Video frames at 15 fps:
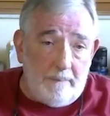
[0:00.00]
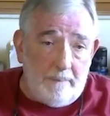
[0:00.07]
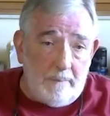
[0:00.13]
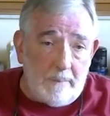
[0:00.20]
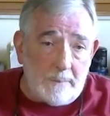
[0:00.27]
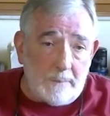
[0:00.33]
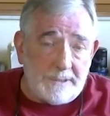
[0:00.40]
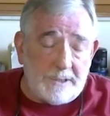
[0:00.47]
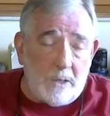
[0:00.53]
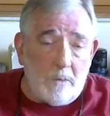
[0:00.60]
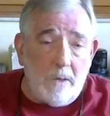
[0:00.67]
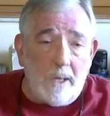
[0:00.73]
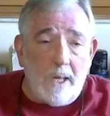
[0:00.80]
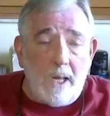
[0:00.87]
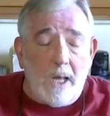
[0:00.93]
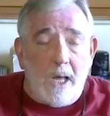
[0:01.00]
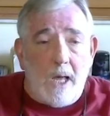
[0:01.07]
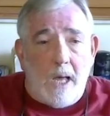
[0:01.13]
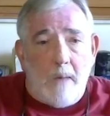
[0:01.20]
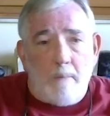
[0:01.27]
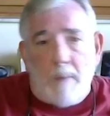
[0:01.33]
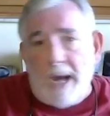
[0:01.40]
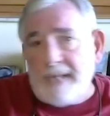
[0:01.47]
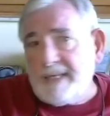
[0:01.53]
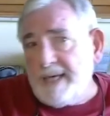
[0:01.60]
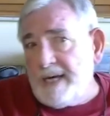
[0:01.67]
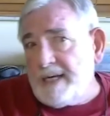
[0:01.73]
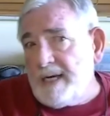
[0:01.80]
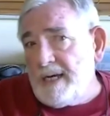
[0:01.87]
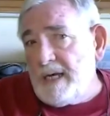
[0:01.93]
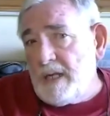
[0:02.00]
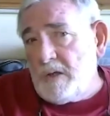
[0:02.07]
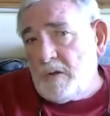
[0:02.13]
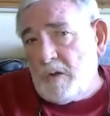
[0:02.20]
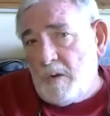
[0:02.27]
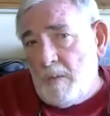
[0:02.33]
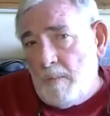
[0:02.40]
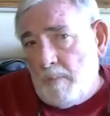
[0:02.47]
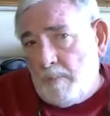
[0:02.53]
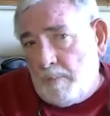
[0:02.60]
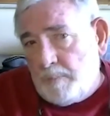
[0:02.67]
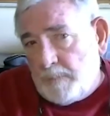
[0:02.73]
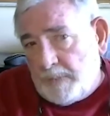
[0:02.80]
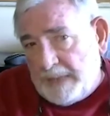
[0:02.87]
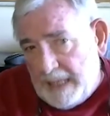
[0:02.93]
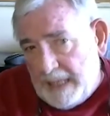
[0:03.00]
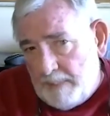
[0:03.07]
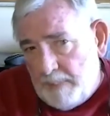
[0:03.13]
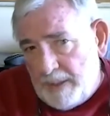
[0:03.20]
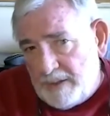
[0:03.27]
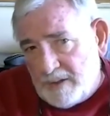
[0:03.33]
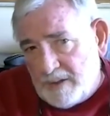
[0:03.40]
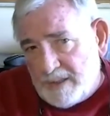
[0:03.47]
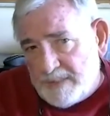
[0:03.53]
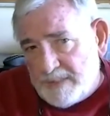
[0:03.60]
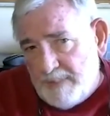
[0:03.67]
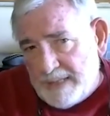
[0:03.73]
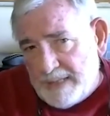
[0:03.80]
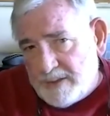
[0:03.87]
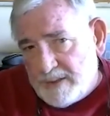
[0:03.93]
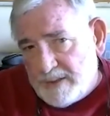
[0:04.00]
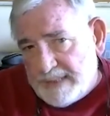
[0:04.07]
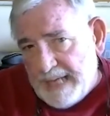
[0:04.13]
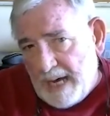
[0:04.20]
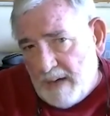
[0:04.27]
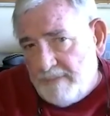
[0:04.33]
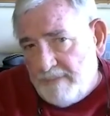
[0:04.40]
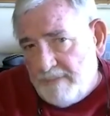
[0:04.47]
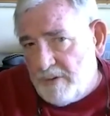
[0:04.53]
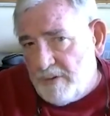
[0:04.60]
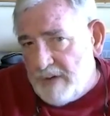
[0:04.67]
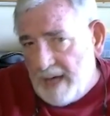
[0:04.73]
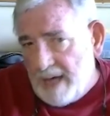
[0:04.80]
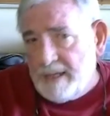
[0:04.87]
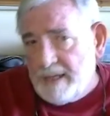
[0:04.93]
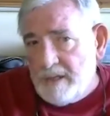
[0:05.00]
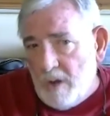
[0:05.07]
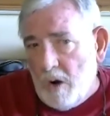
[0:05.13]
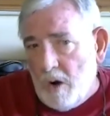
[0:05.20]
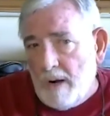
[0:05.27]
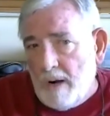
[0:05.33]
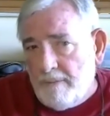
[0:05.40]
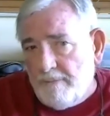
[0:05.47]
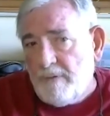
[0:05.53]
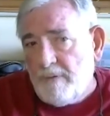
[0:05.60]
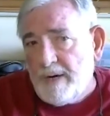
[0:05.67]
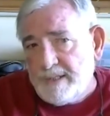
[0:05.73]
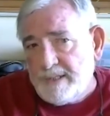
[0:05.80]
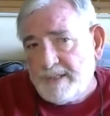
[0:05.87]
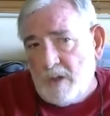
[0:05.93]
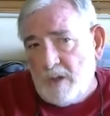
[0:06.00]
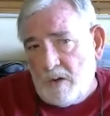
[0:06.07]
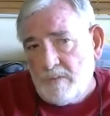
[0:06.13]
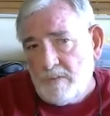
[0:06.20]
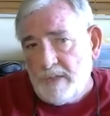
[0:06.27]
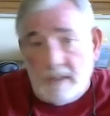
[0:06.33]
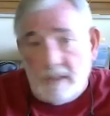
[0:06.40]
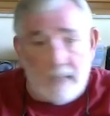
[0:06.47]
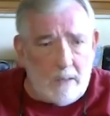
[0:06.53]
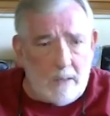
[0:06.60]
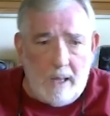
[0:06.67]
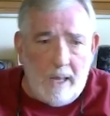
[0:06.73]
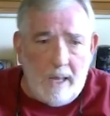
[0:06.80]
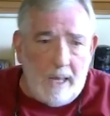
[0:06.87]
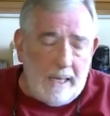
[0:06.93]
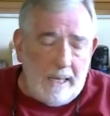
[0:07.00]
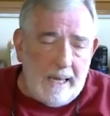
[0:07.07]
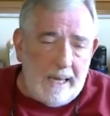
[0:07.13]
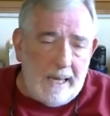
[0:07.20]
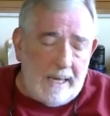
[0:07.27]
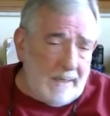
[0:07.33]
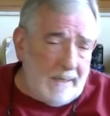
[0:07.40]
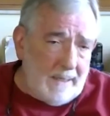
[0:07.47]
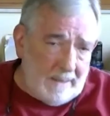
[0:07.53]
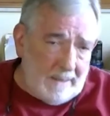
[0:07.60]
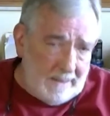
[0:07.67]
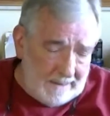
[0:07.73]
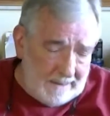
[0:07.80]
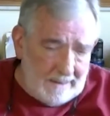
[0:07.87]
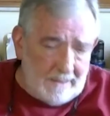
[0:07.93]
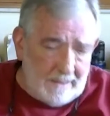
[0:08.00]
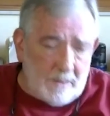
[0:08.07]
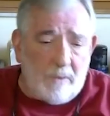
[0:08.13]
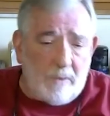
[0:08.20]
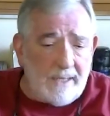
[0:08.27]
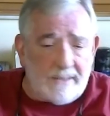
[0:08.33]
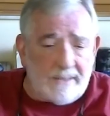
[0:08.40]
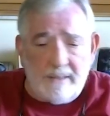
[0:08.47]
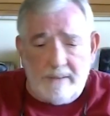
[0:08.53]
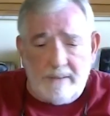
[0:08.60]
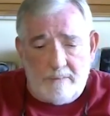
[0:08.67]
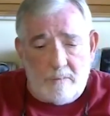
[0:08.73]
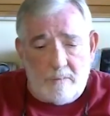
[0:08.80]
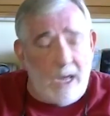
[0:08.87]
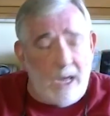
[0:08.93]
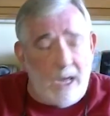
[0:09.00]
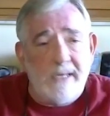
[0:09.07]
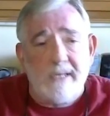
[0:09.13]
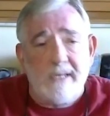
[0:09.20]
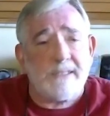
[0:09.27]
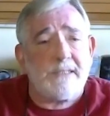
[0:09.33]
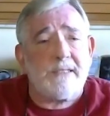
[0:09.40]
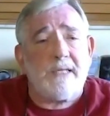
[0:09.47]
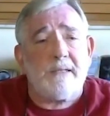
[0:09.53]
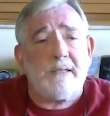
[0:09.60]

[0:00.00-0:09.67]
So by taking and keeping their dispensers out, if they're not in a hard freeze zone, that'll help. And the reason, Ron, is that